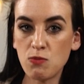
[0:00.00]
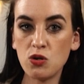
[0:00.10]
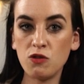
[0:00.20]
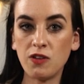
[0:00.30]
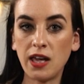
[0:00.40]

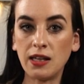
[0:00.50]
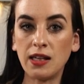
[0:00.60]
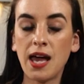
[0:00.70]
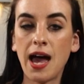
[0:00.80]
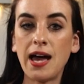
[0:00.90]
moving,
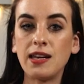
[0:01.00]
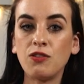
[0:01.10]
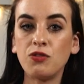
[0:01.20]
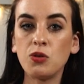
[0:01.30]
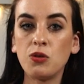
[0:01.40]
and
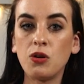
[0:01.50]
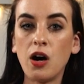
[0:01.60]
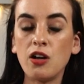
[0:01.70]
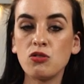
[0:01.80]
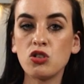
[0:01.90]
if you're
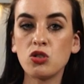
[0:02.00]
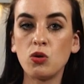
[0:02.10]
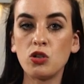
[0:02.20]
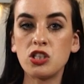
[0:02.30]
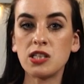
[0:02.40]

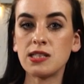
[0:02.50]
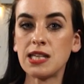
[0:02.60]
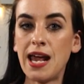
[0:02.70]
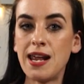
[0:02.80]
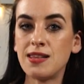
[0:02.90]
unsure, just
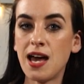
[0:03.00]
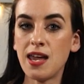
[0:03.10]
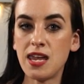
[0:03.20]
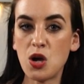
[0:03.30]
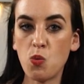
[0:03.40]
take that
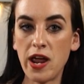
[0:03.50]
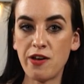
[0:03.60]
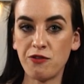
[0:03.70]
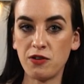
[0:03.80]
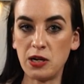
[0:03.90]
heat away
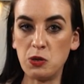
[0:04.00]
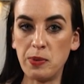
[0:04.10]
for a little